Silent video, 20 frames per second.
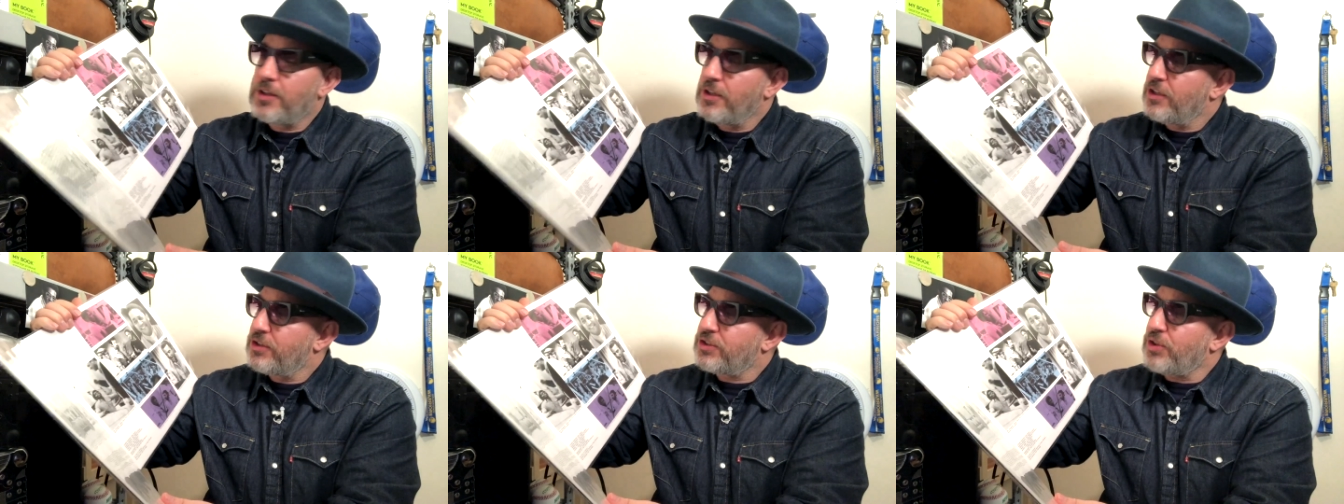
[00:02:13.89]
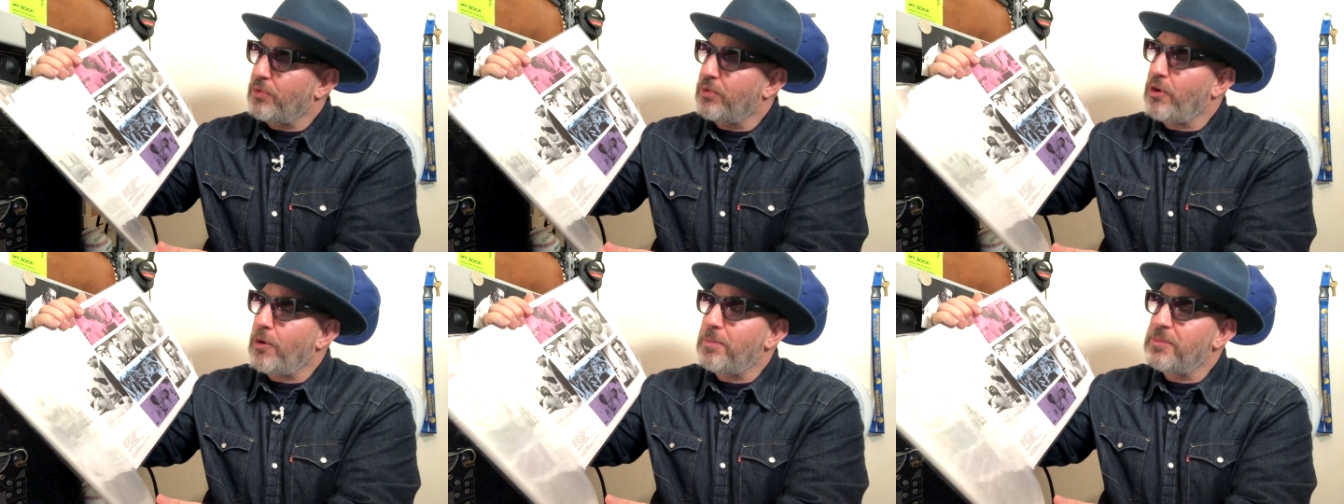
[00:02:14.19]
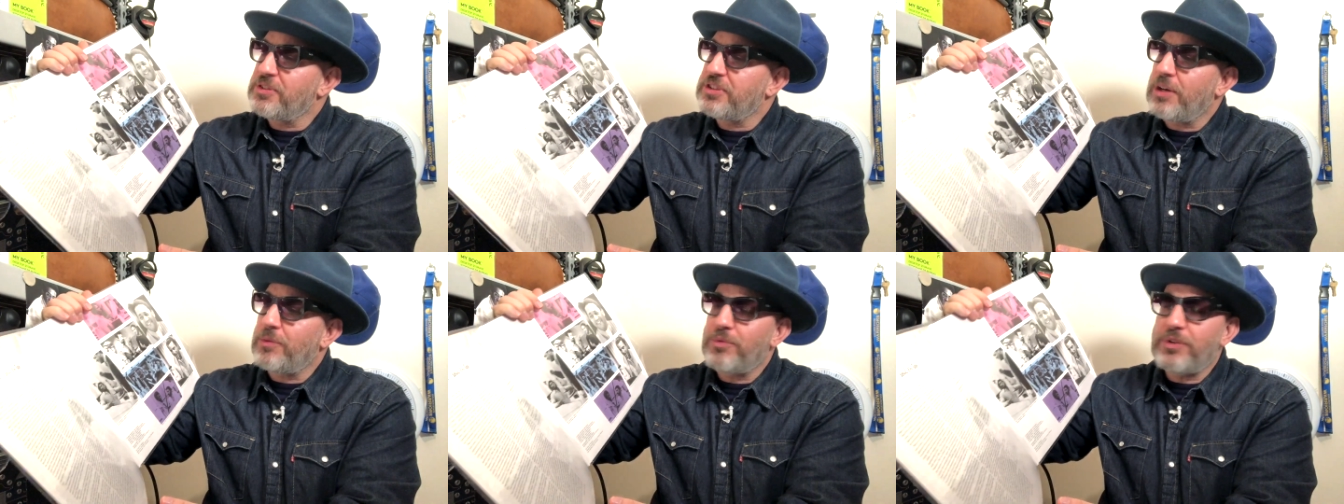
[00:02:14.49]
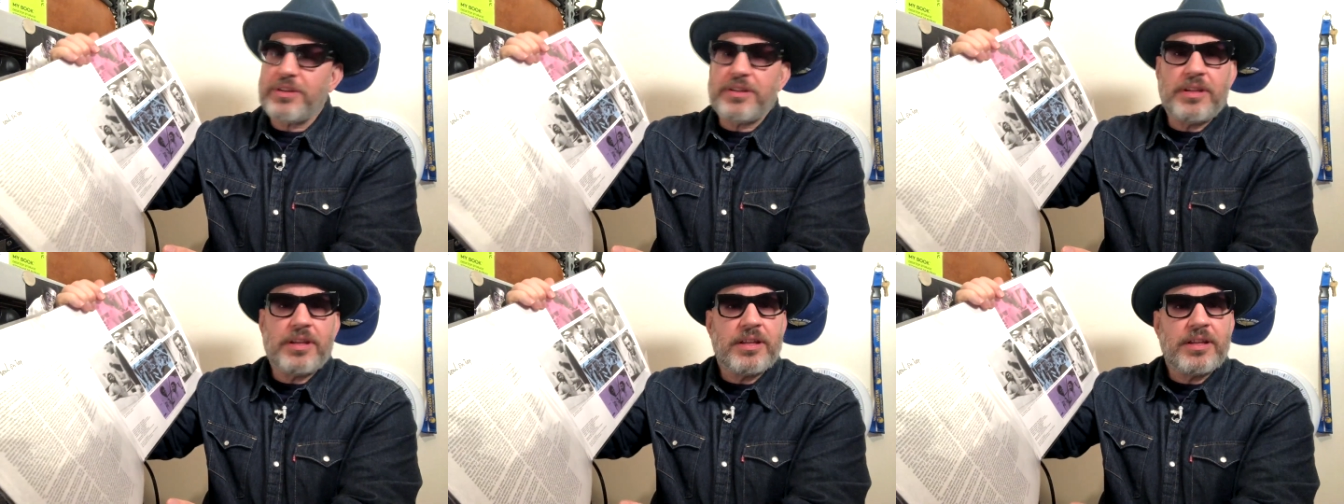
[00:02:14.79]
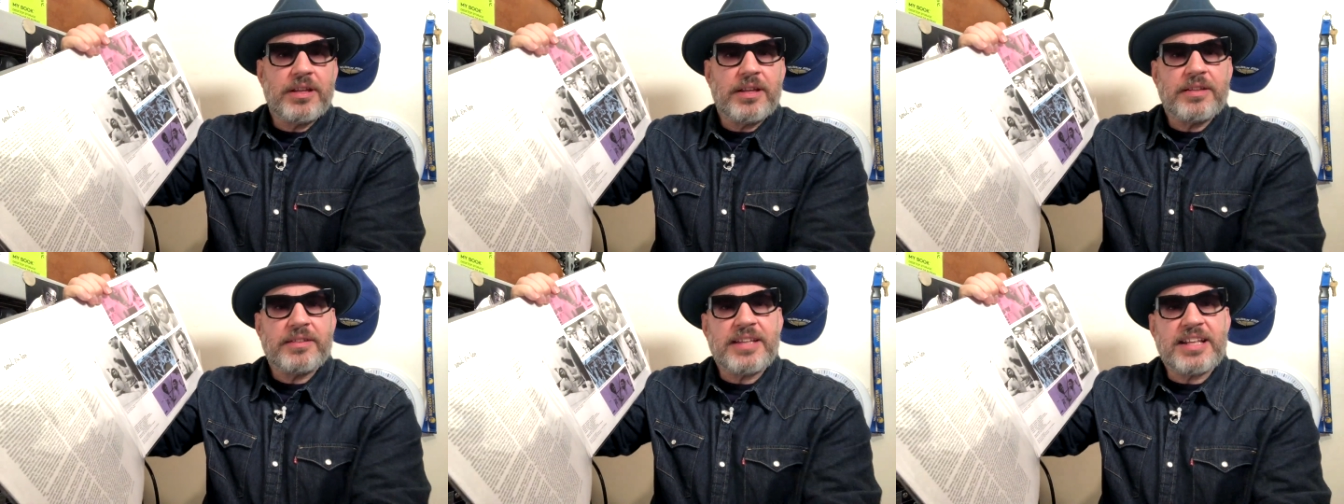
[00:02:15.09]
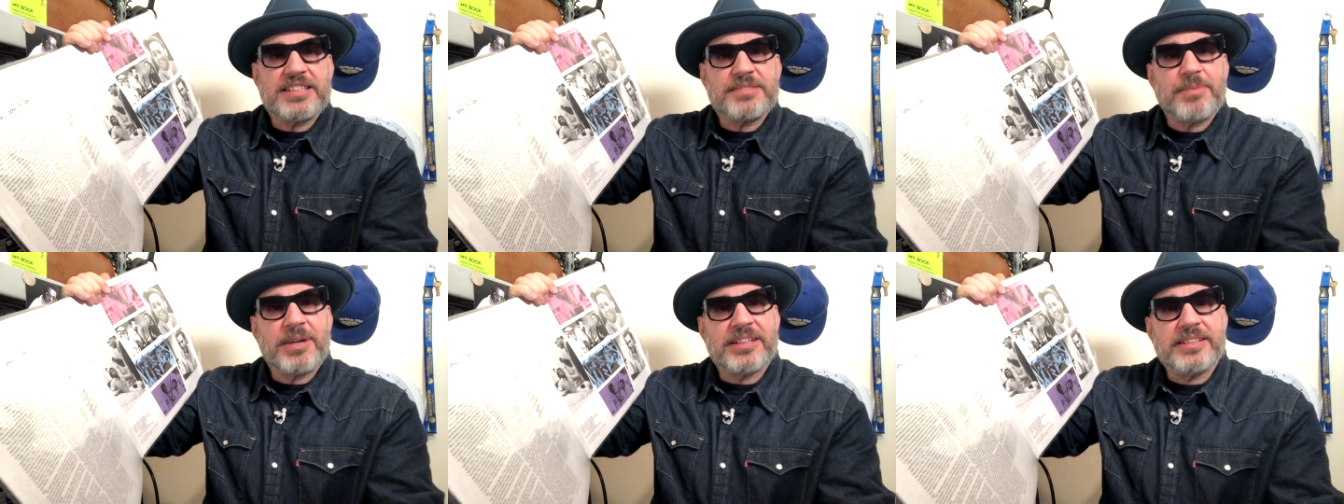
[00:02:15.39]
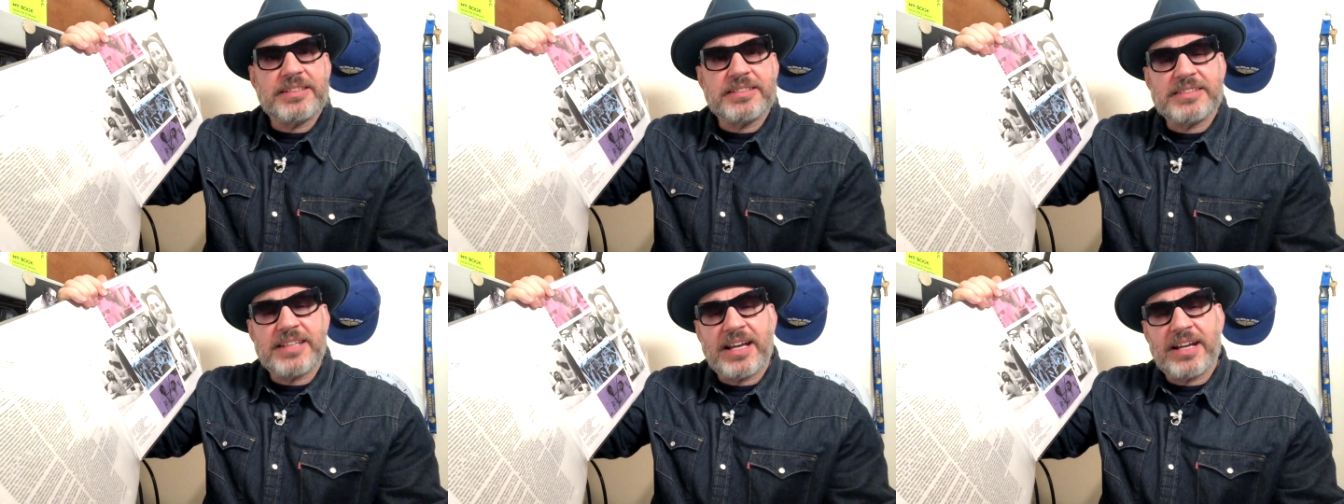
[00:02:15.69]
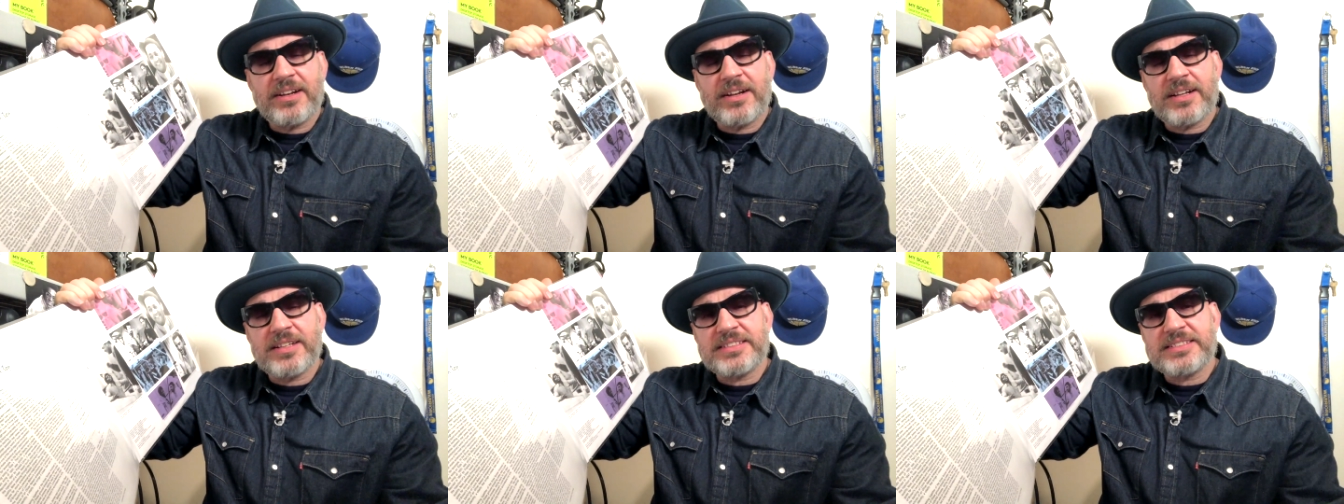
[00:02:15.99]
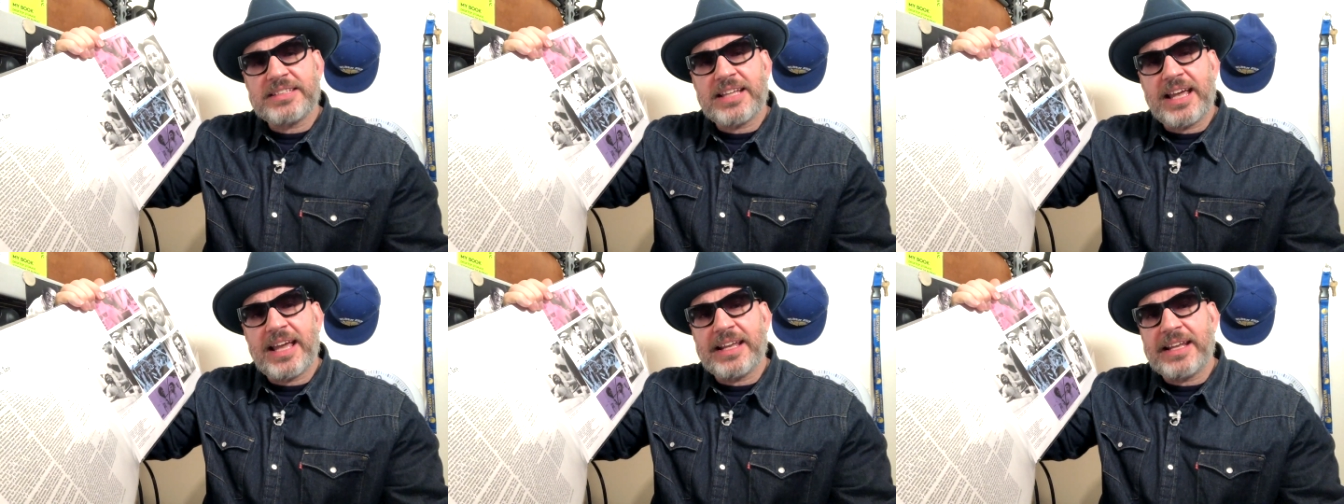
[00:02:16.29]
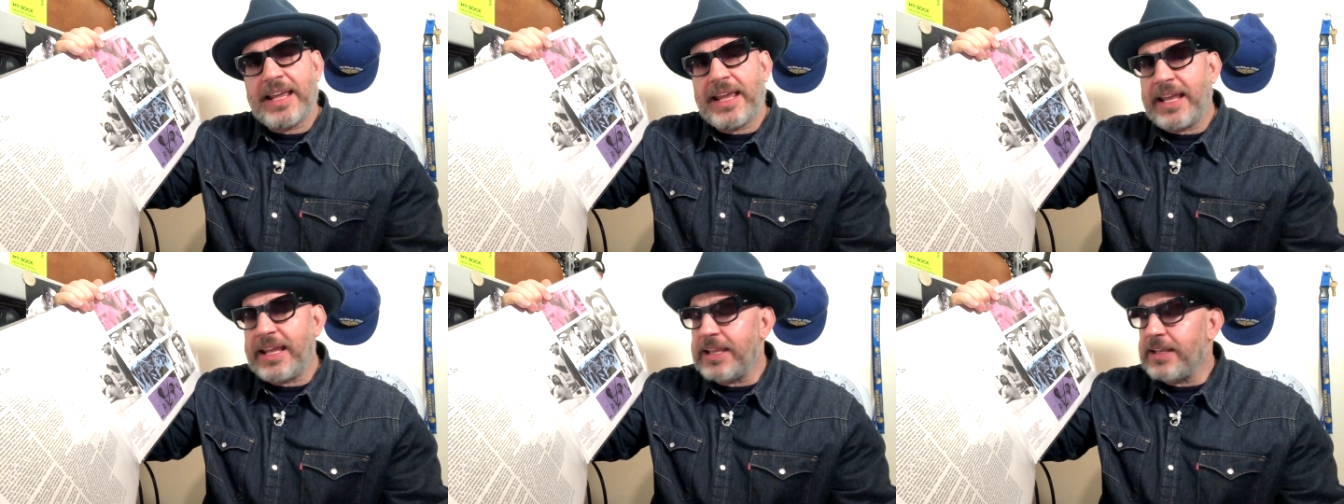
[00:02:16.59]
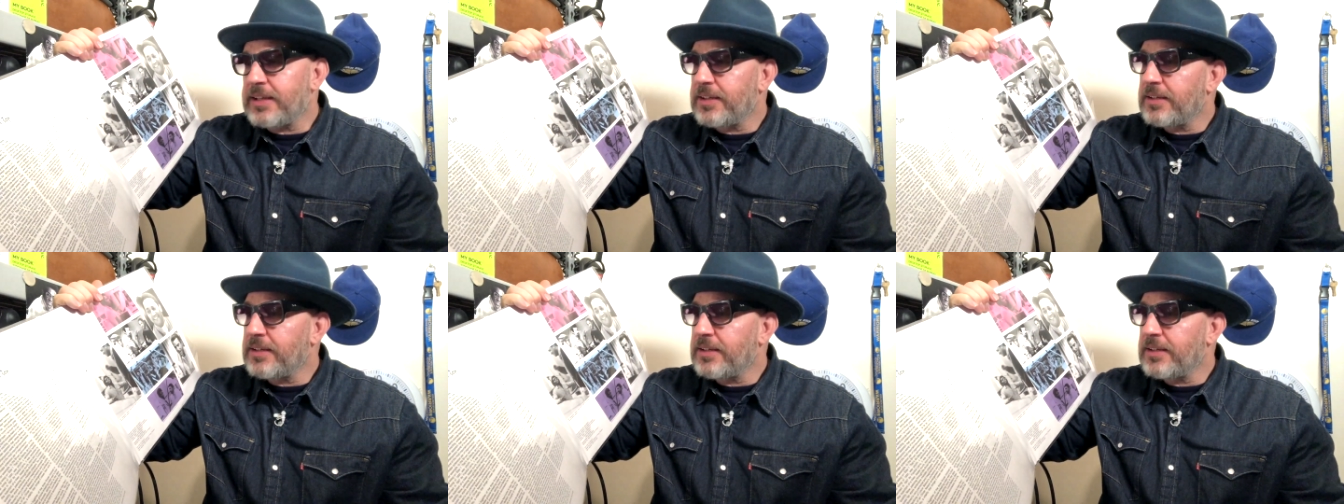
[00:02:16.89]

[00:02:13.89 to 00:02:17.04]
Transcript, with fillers: So it opens up with that's my desire on side A.